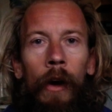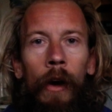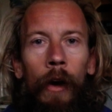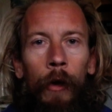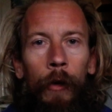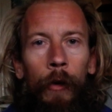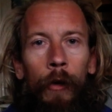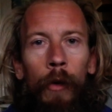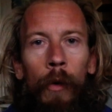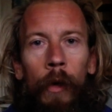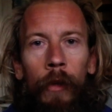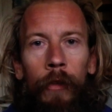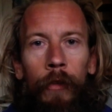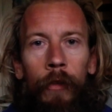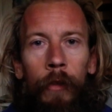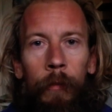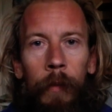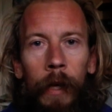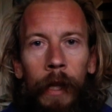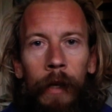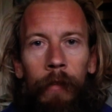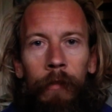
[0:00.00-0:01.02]
On a
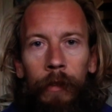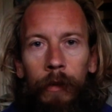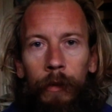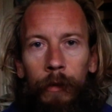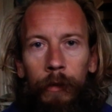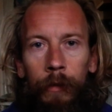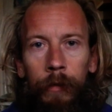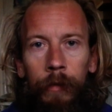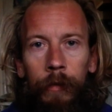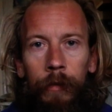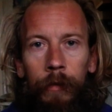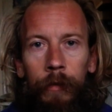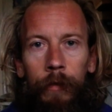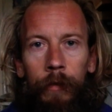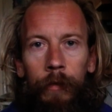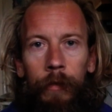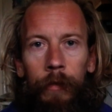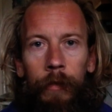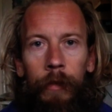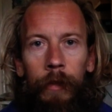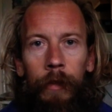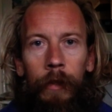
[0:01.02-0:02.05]
quantum level,
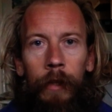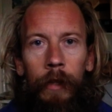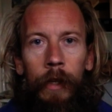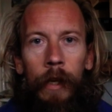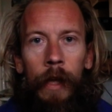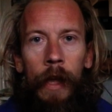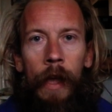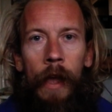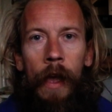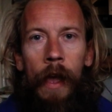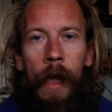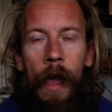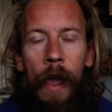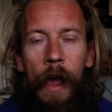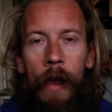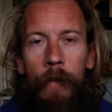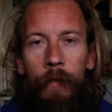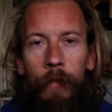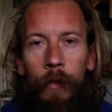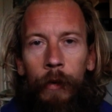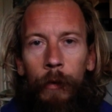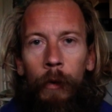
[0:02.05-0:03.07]

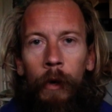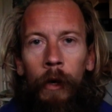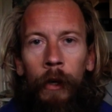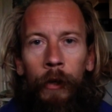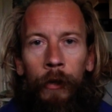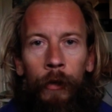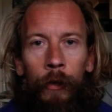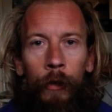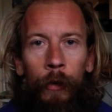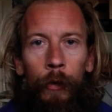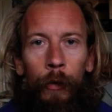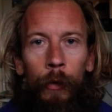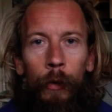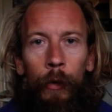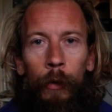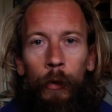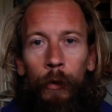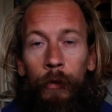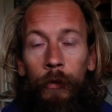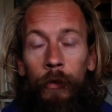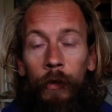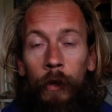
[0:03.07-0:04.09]
everyone who
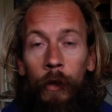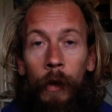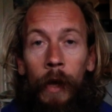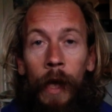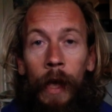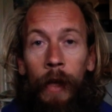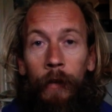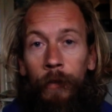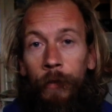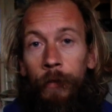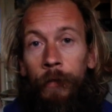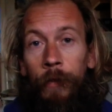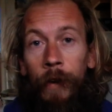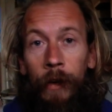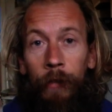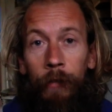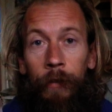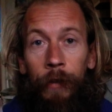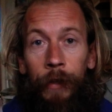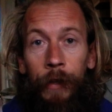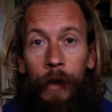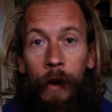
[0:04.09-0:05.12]
also has a
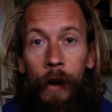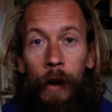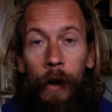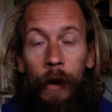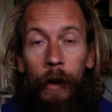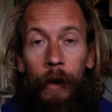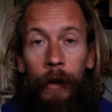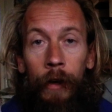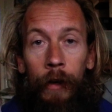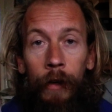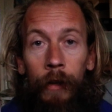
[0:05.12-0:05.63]
favourite car,